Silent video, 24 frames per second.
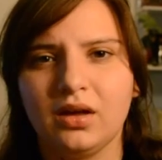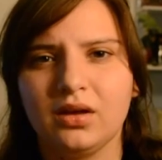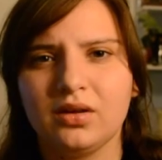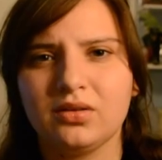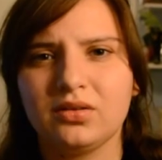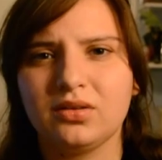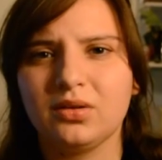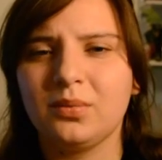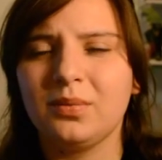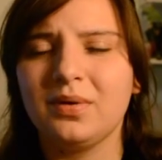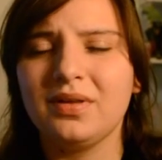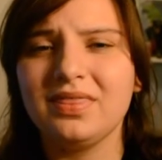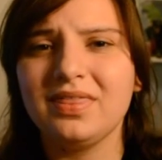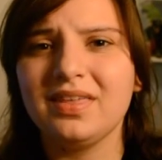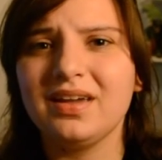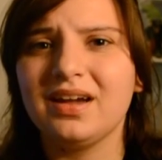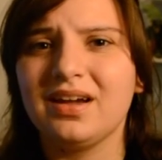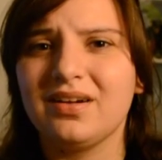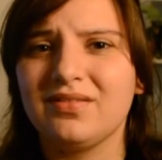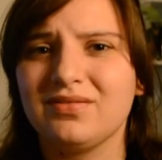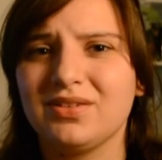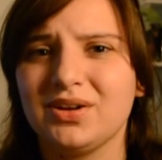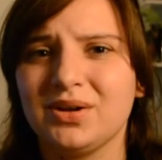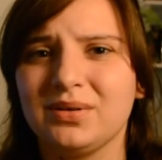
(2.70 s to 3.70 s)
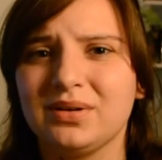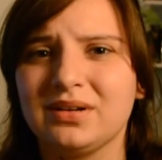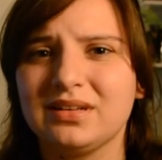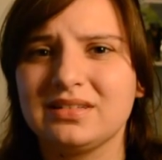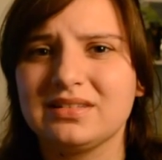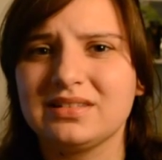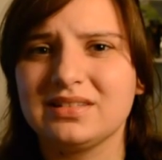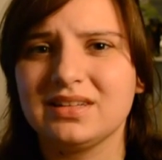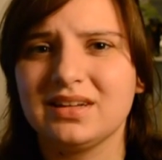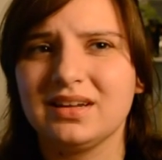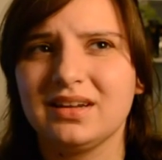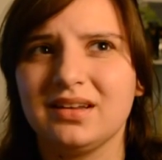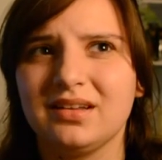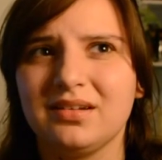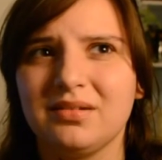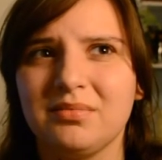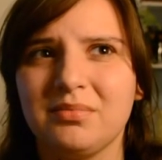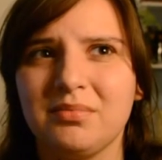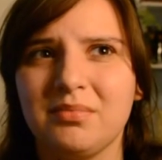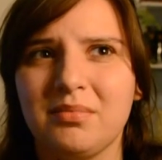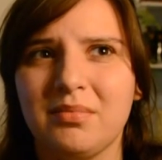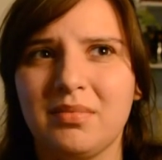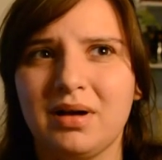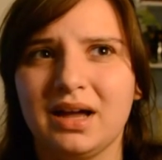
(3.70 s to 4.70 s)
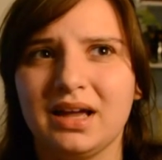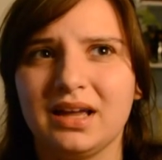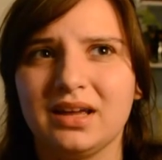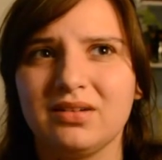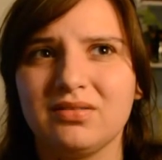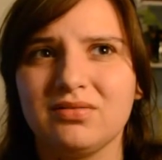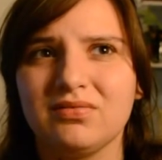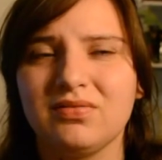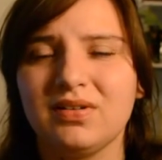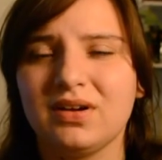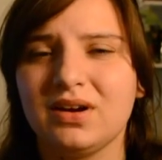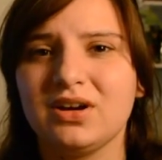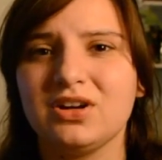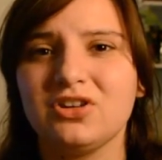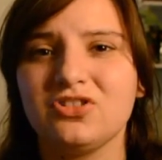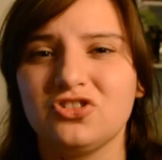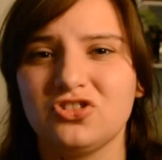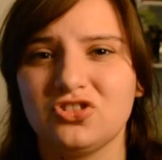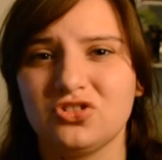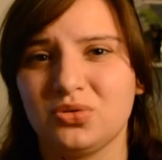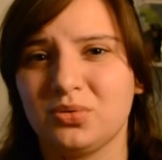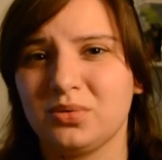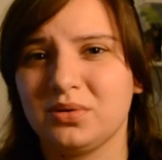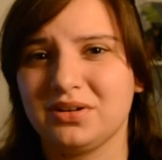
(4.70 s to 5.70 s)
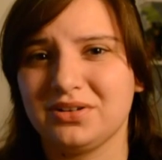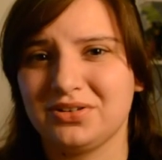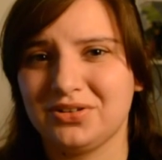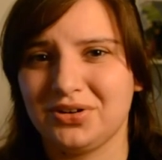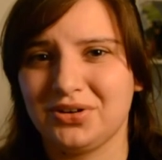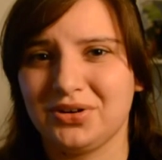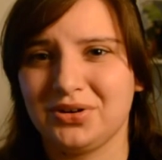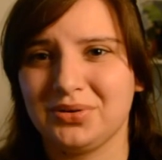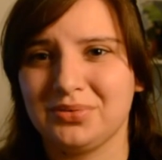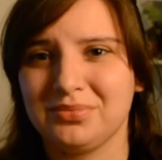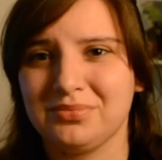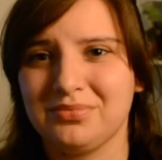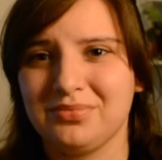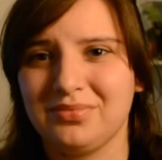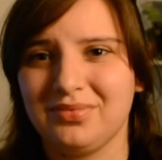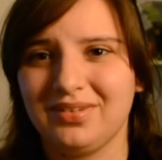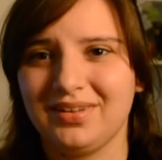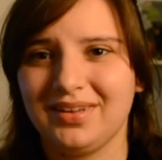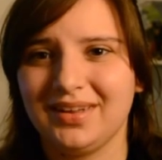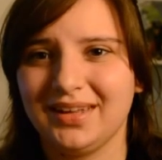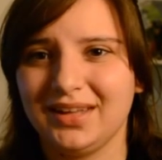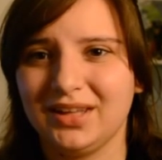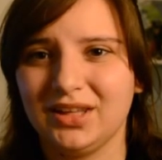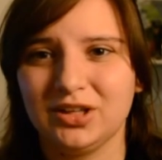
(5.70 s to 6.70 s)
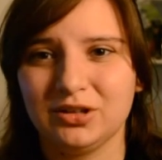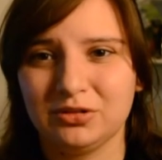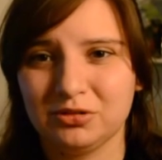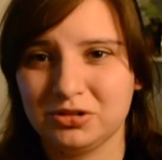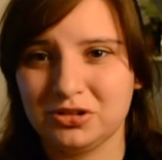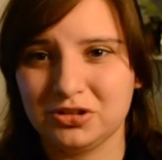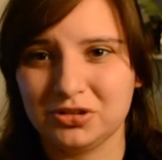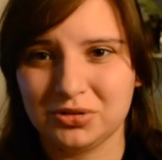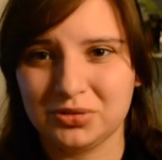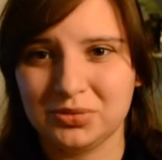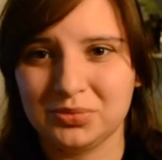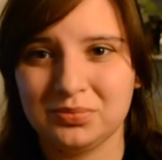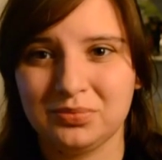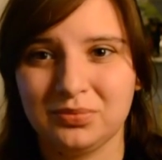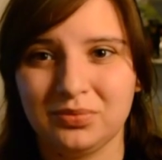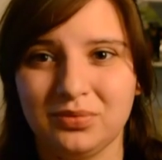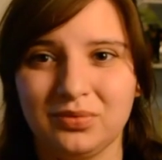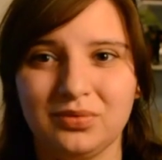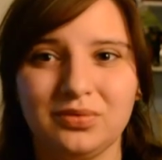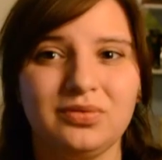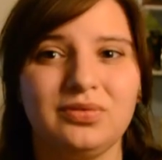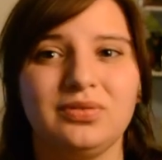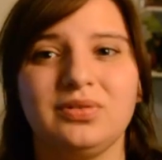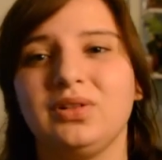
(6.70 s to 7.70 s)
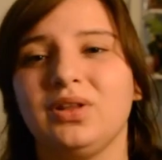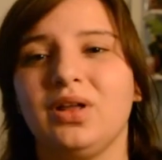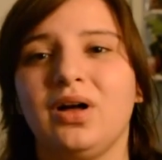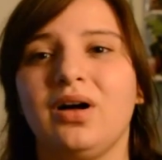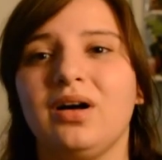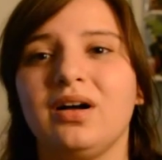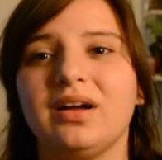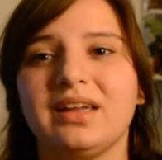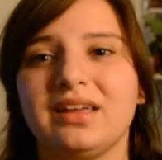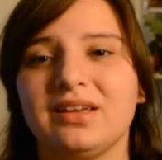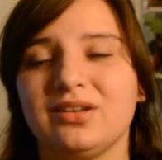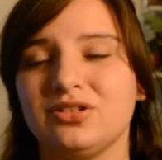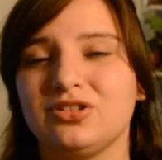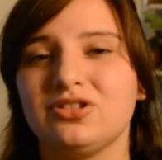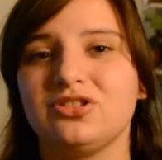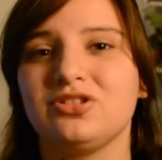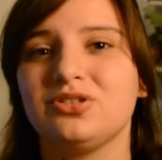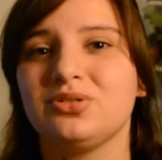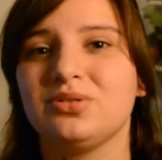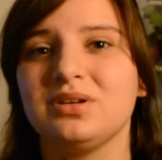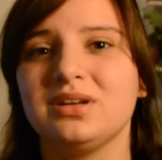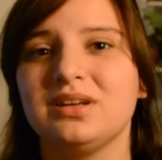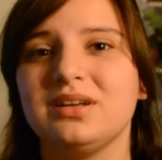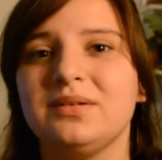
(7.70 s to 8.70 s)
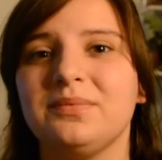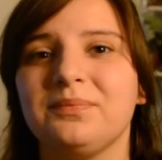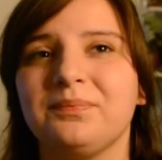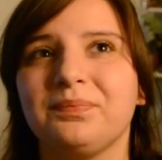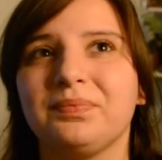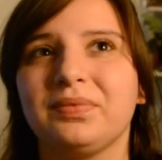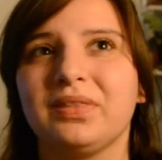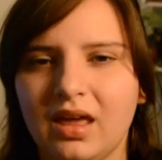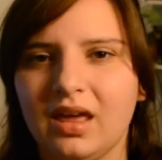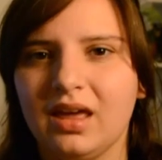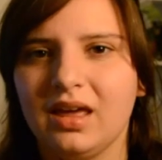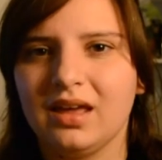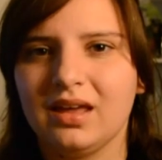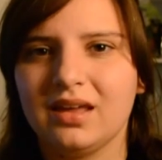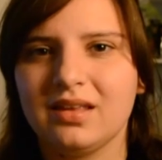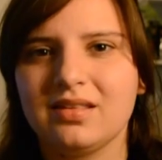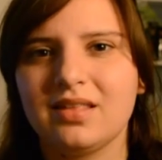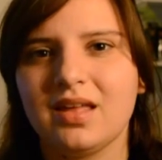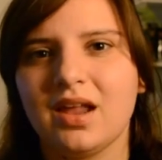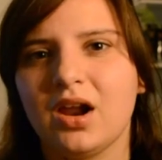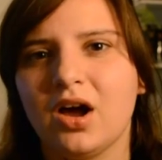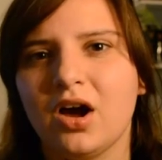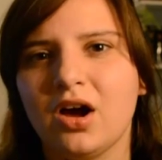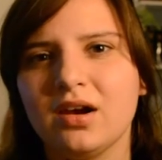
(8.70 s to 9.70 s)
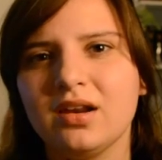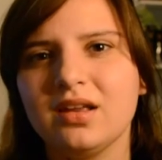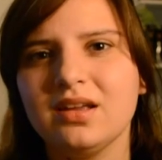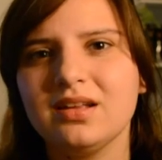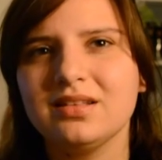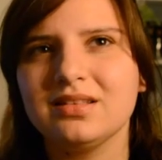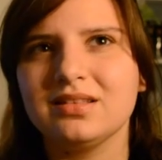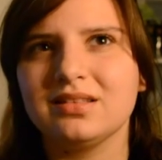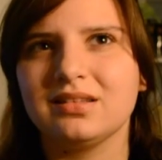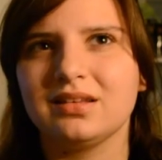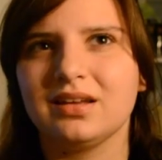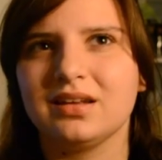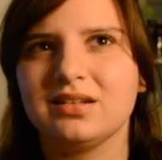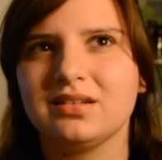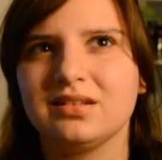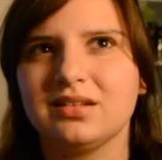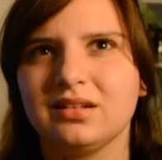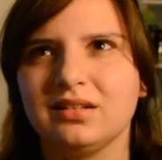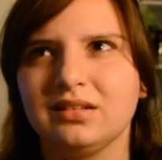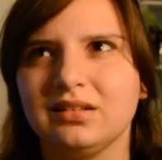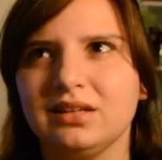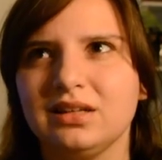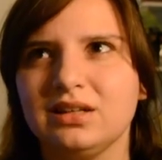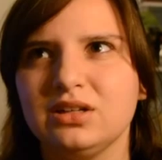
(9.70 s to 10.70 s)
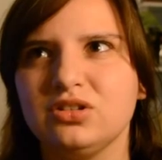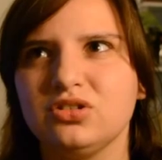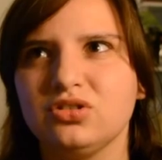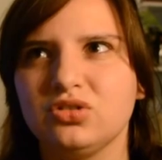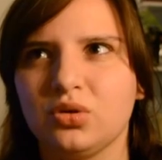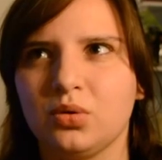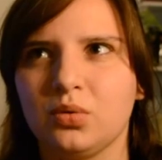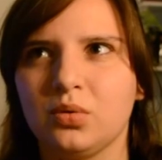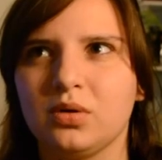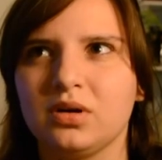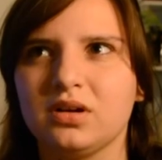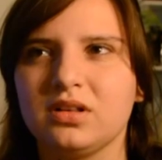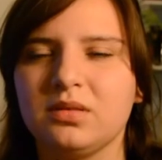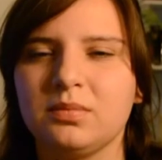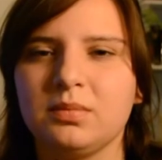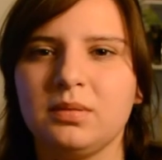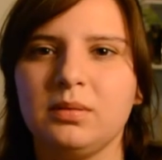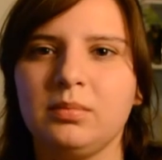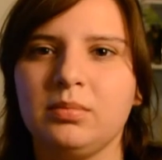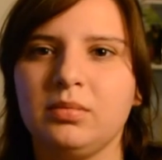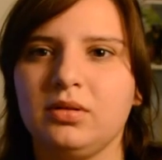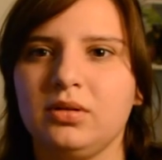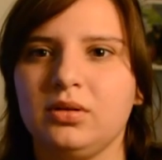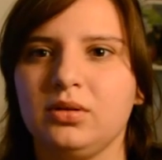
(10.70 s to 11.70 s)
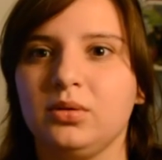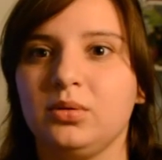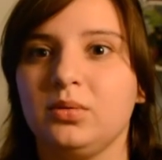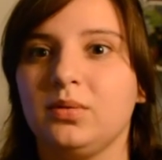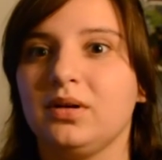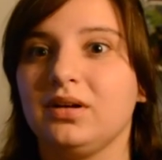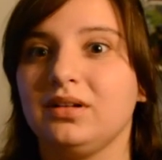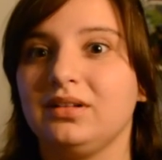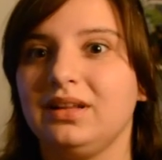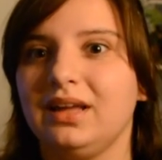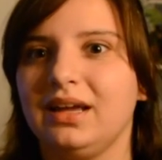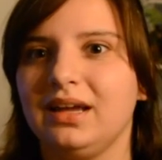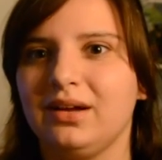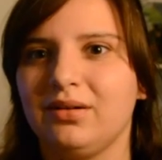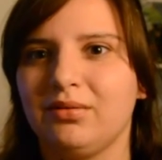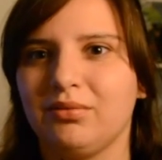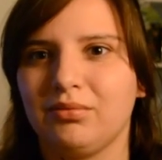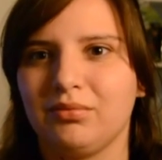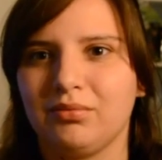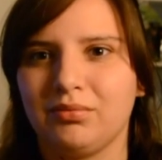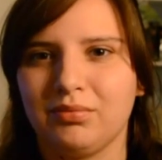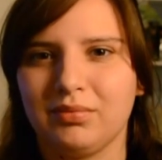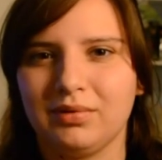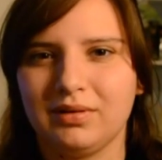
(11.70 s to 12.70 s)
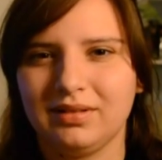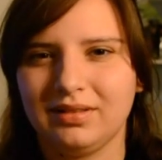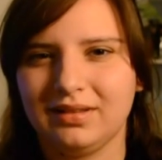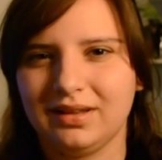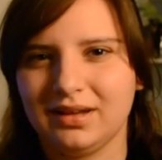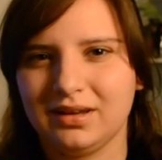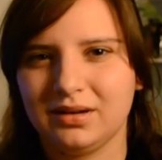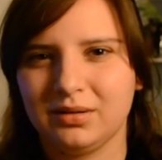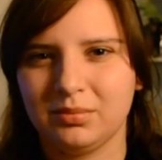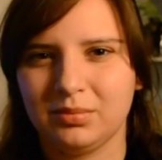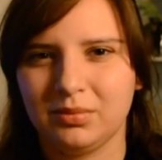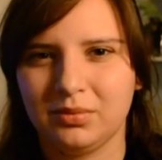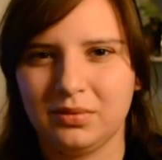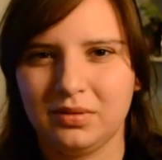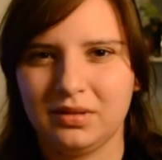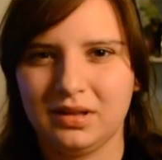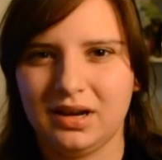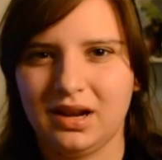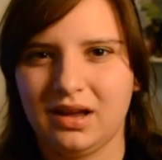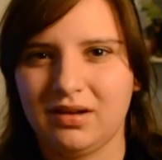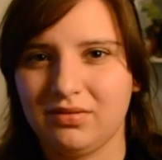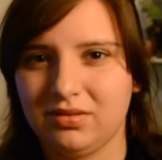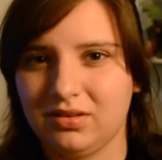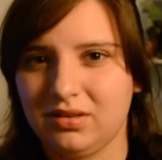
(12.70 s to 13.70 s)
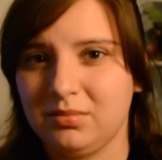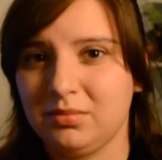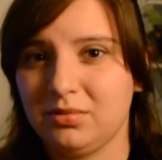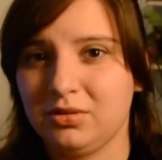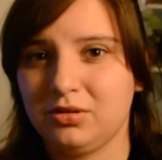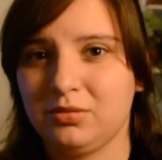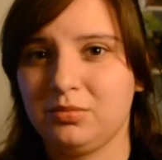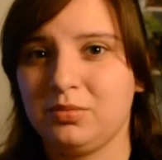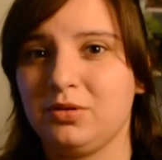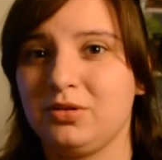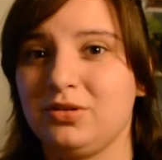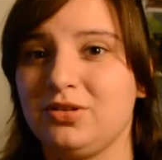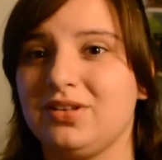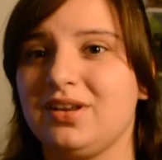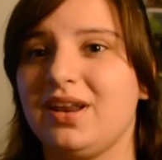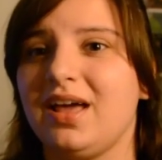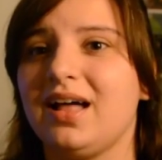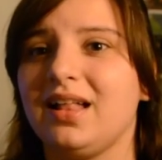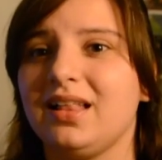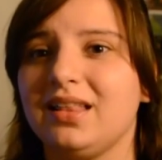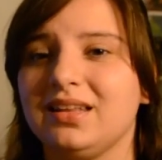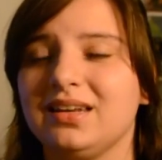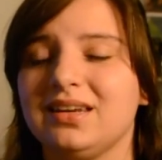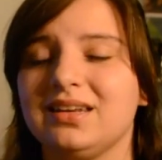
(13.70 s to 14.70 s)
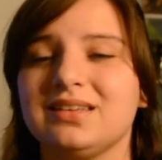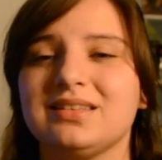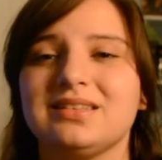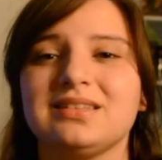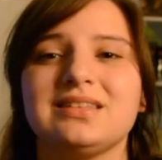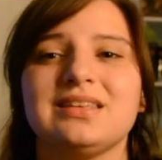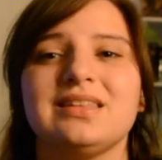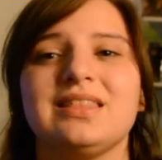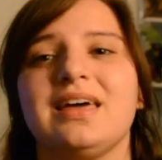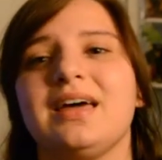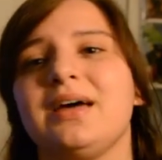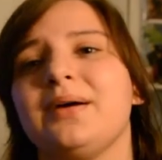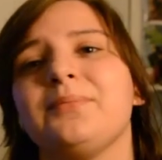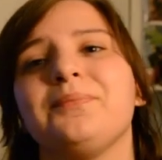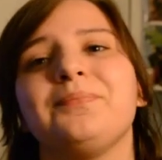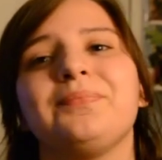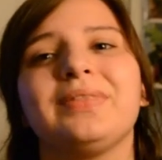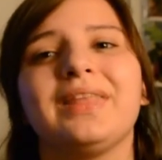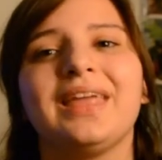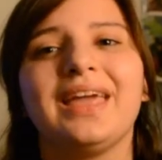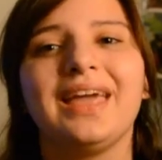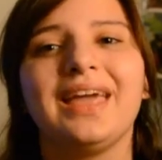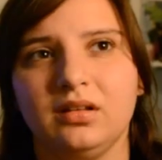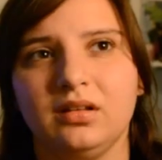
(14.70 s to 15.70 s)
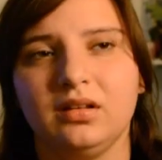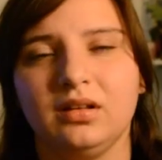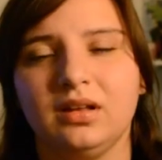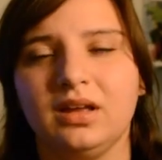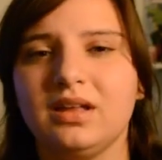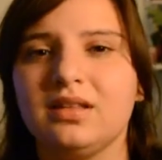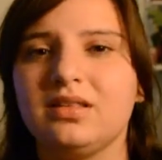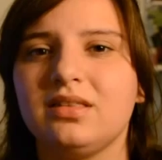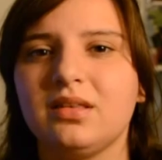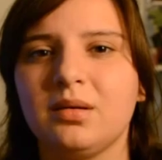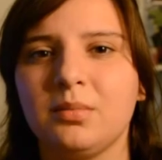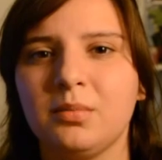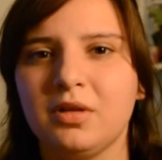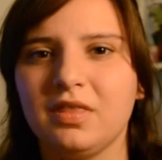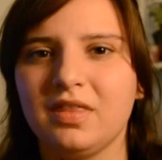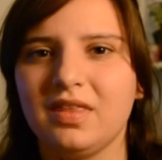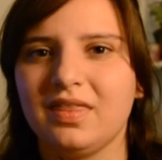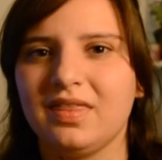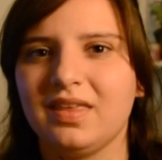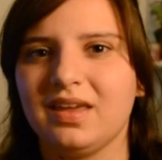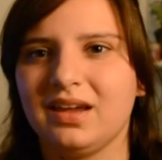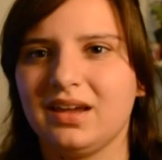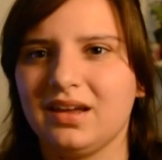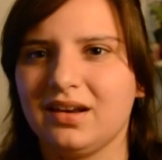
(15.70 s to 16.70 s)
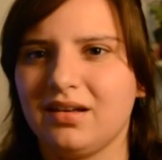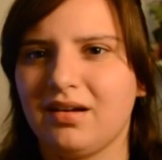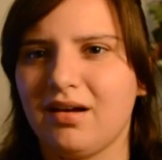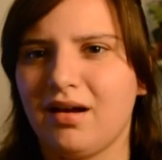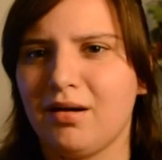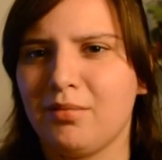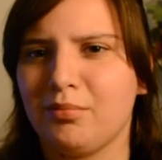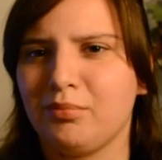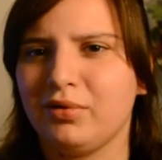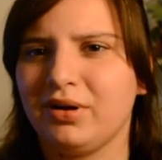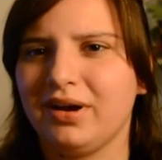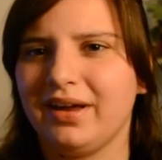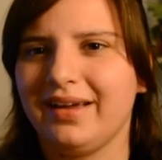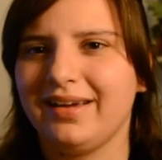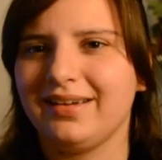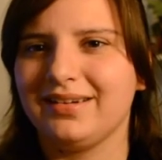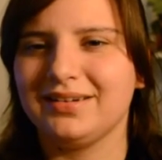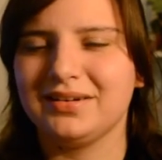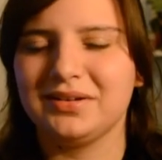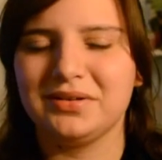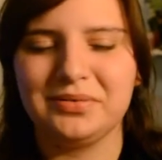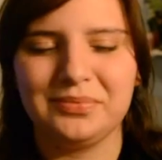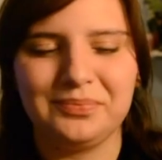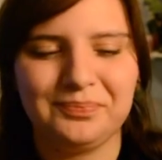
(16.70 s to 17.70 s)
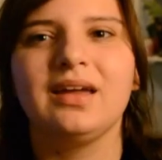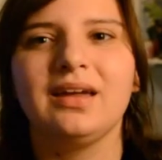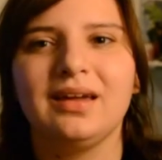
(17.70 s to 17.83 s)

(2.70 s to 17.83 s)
So one thing I've noticed in my very short-term YouTube vlog history is that audience tend to lean towards people who are like relatable and have similar personalities to them and someone that they can comprehend.